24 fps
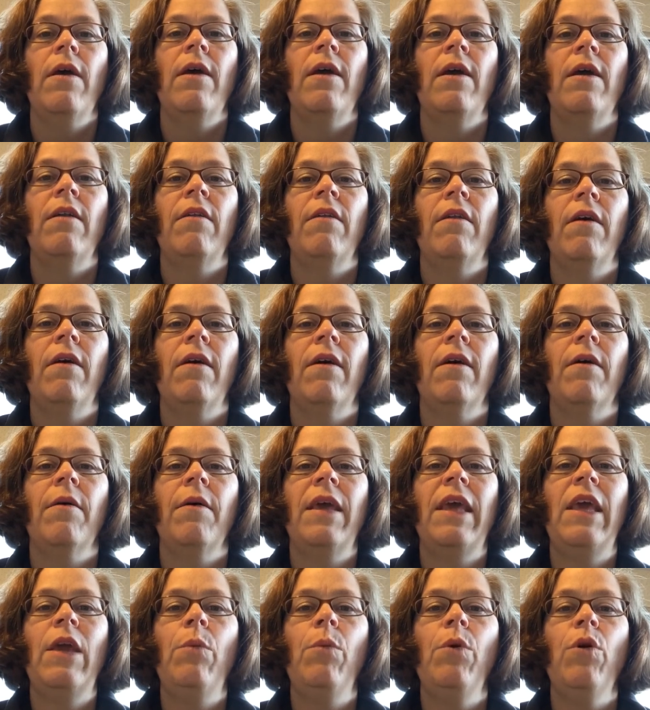And
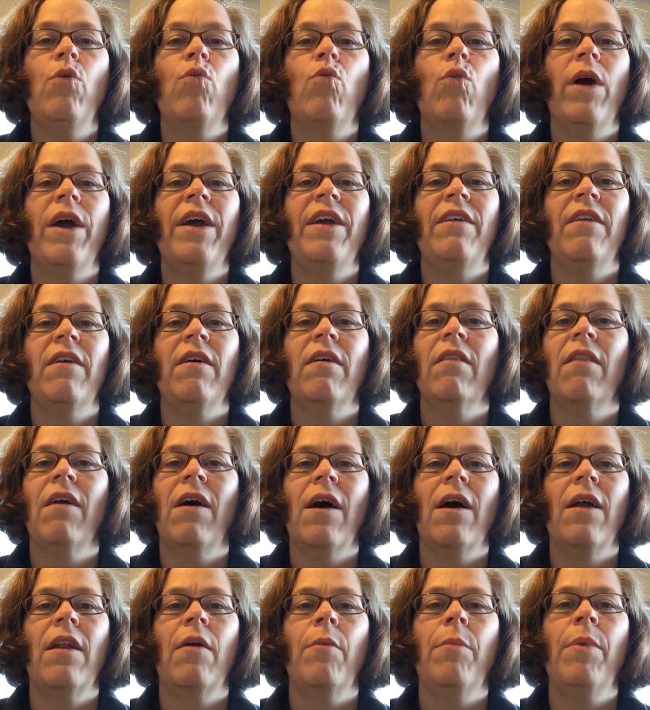he would write a
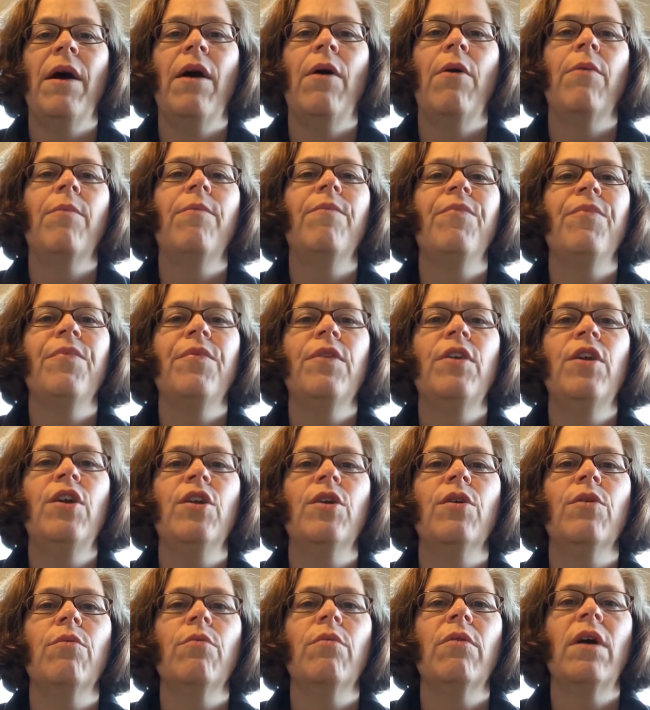lot about,
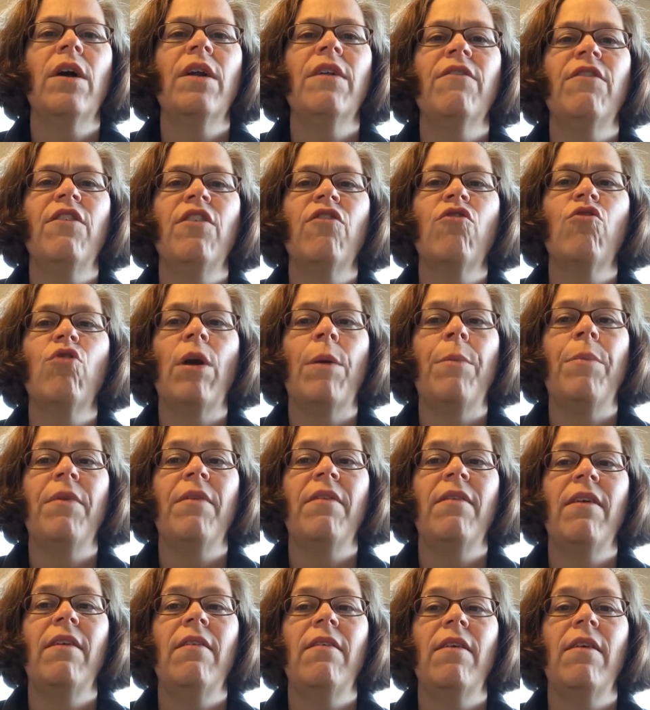kind of
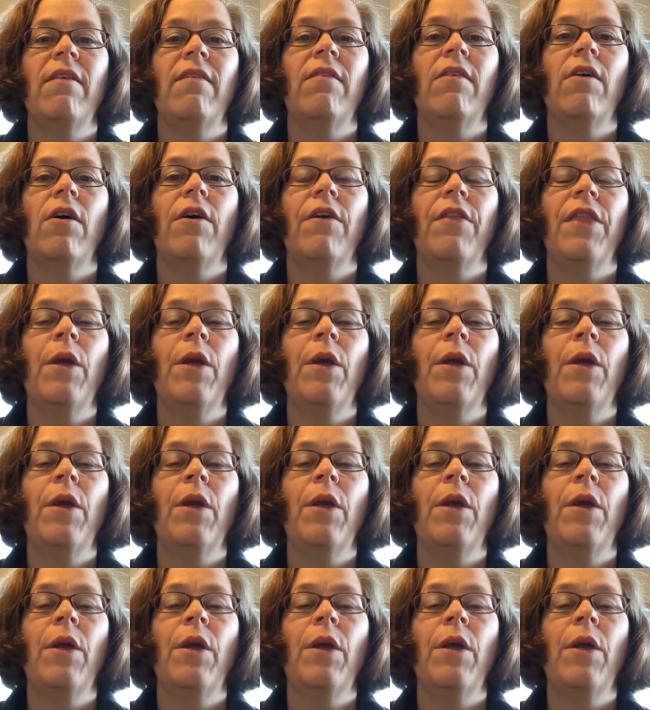discrepancies he saw.